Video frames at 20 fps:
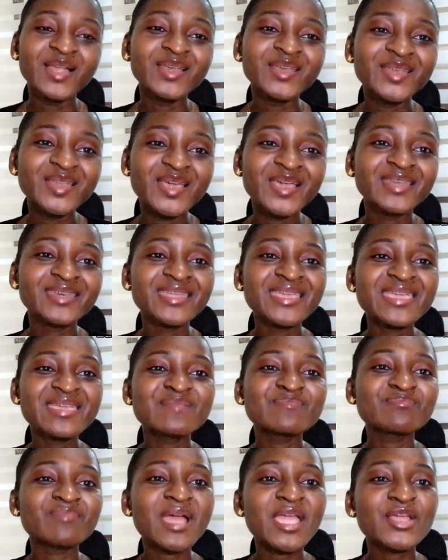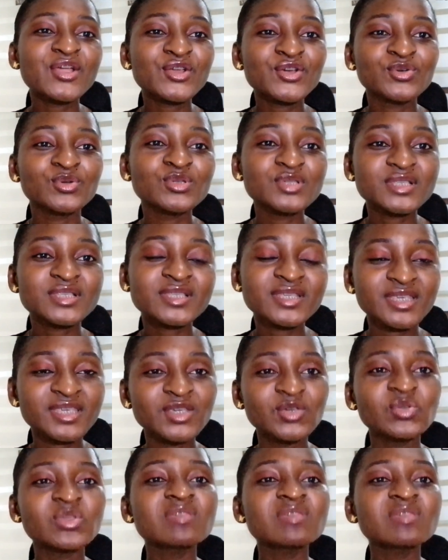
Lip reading: learn a micro skill.